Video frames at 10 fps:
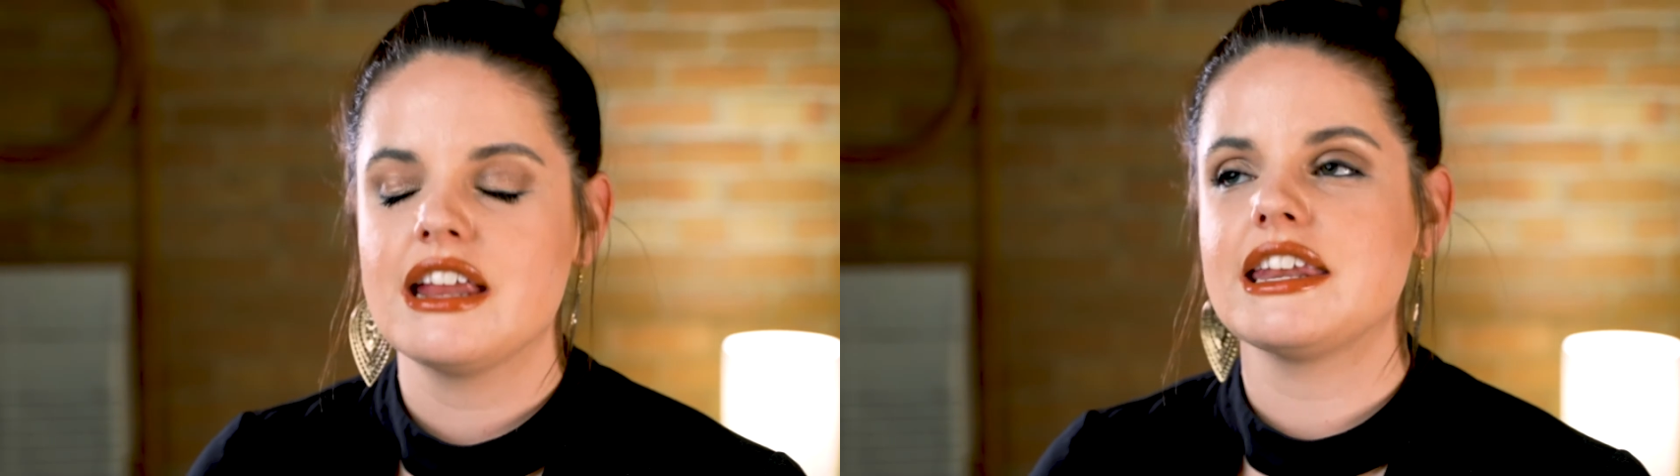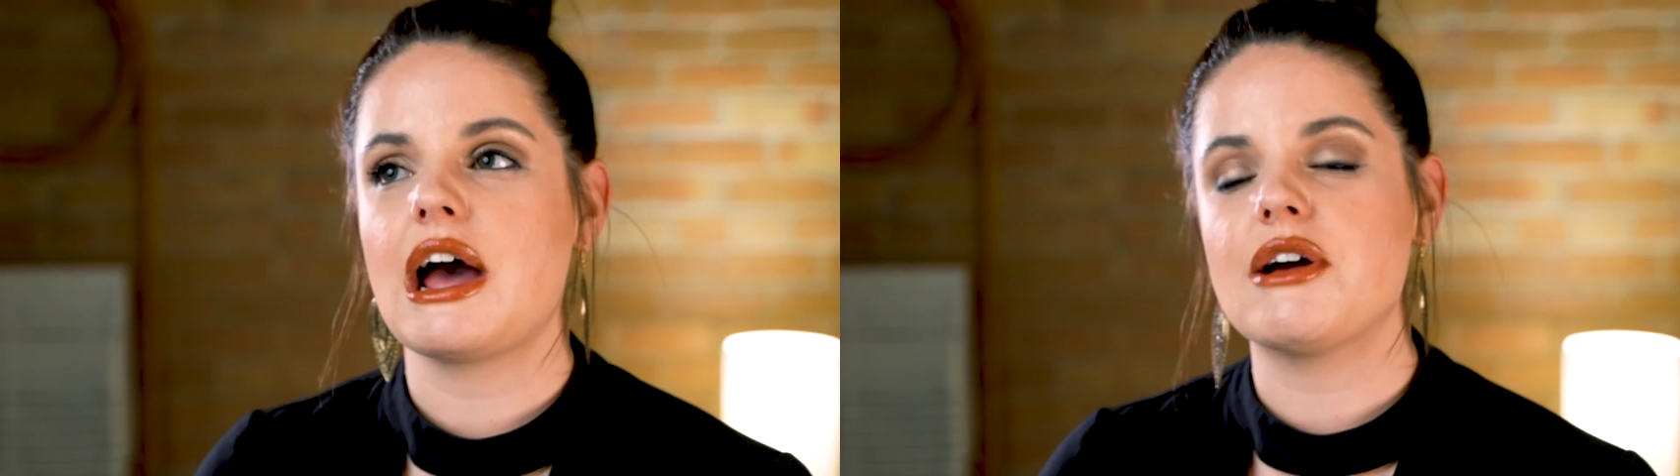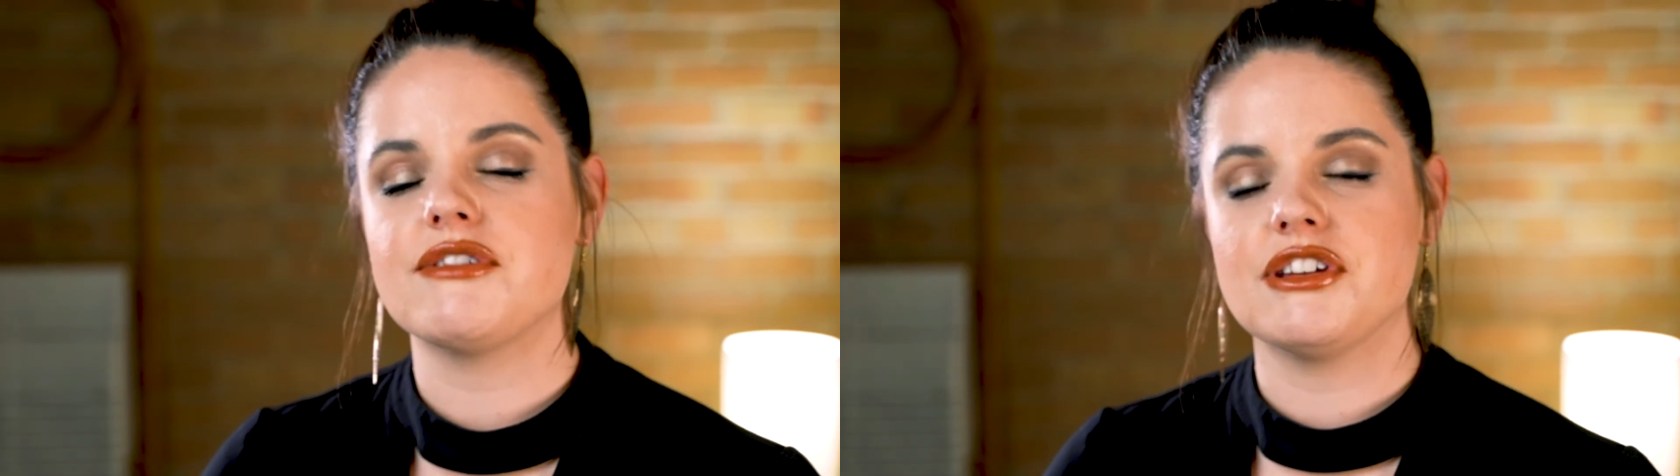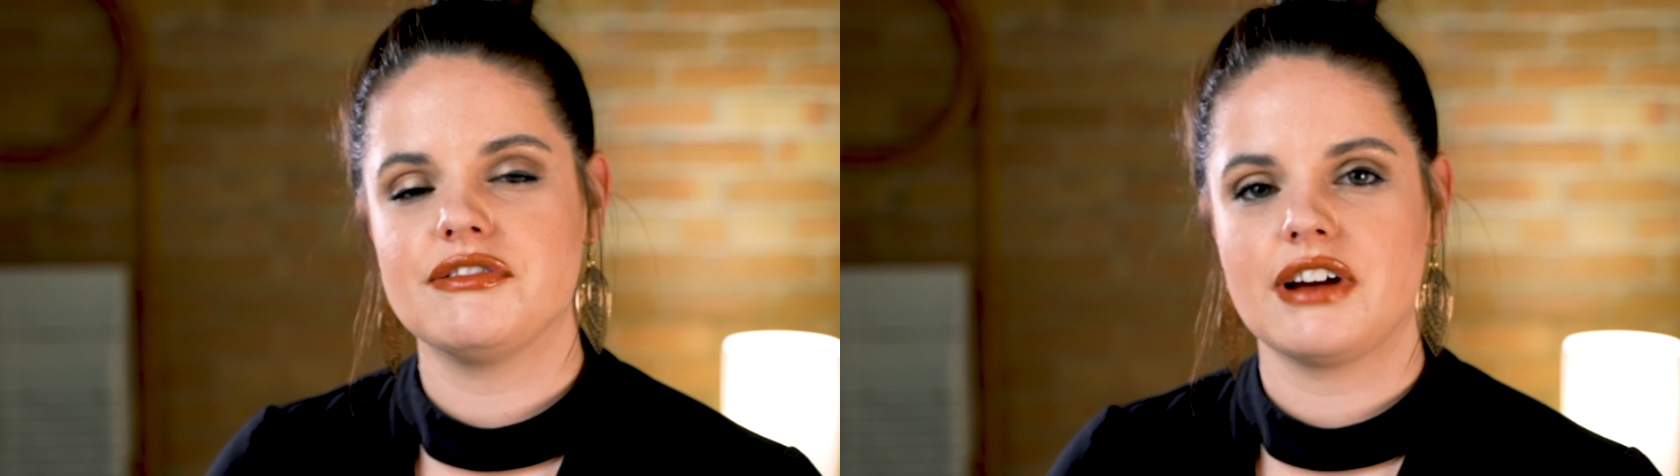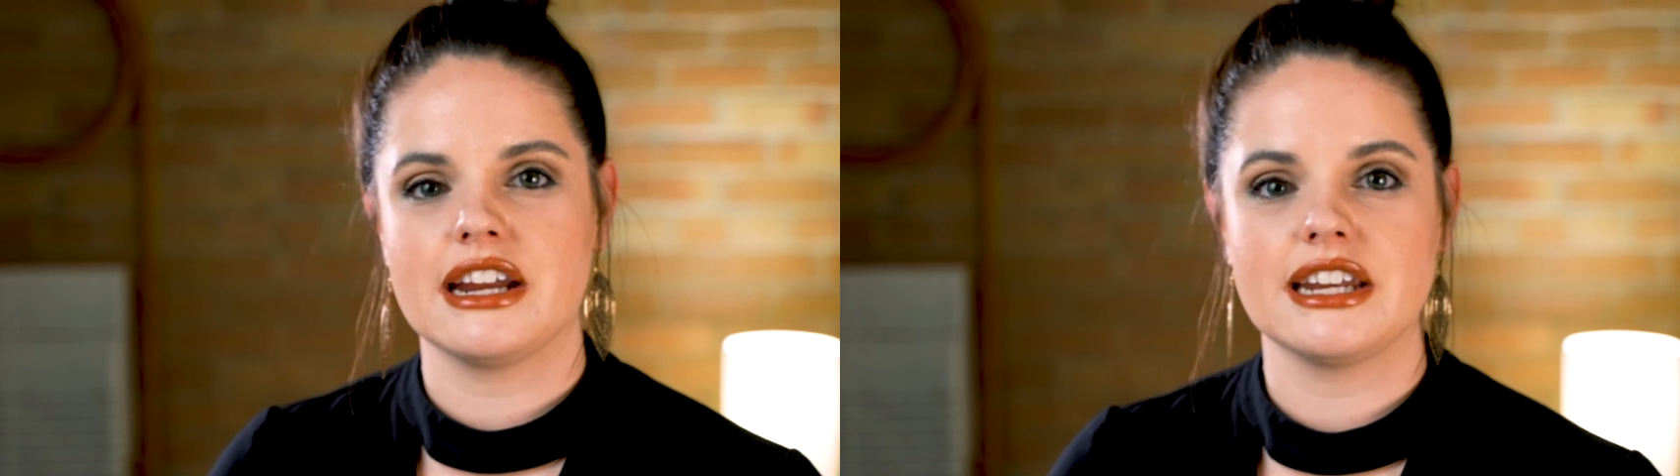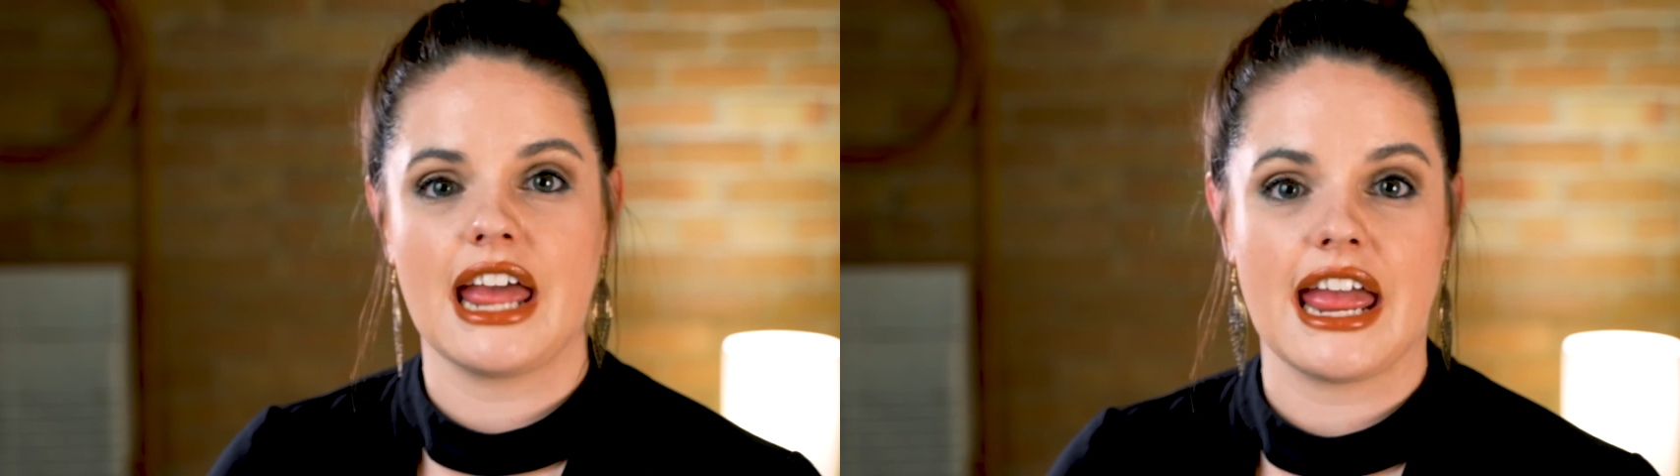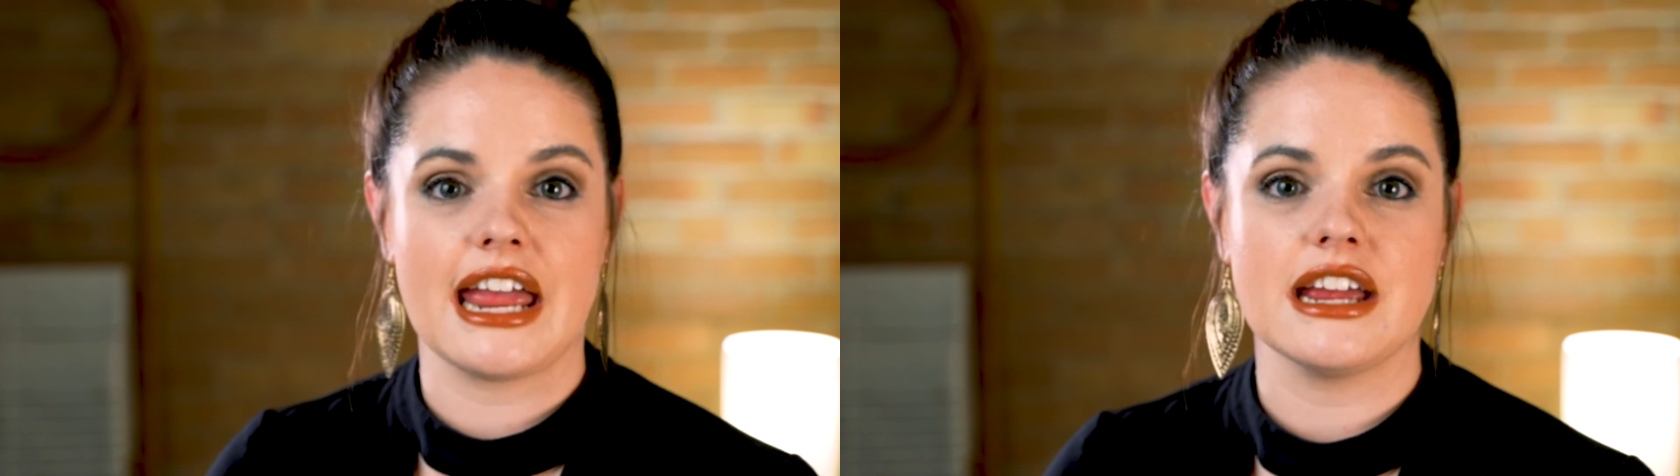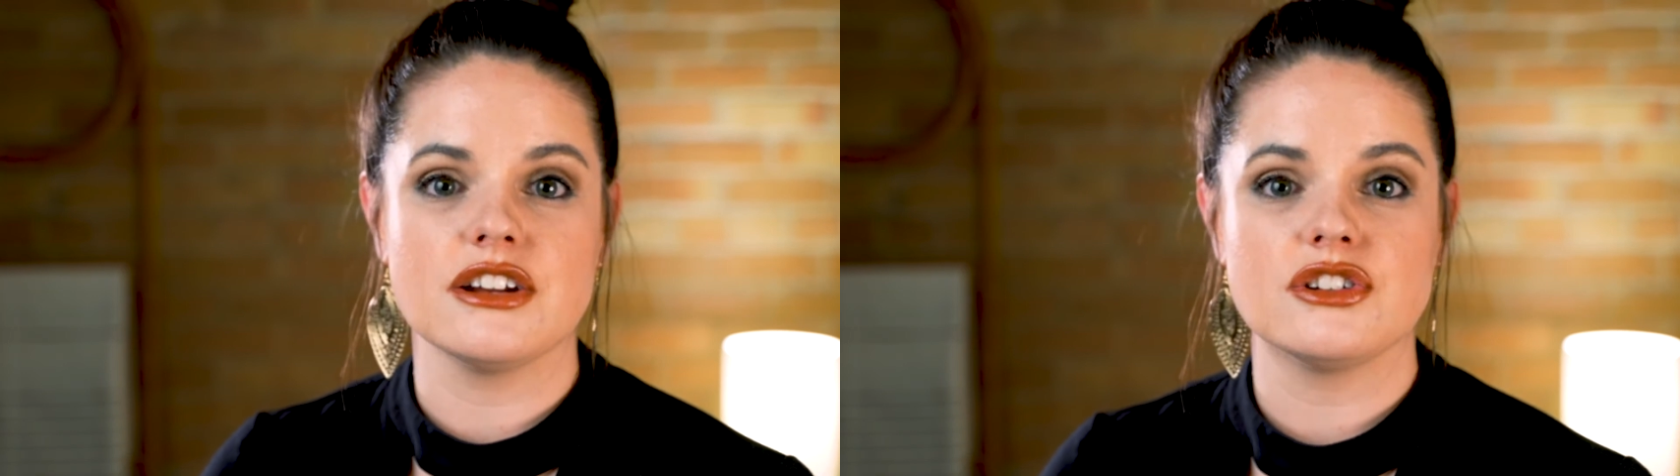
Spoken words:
Now, if you find a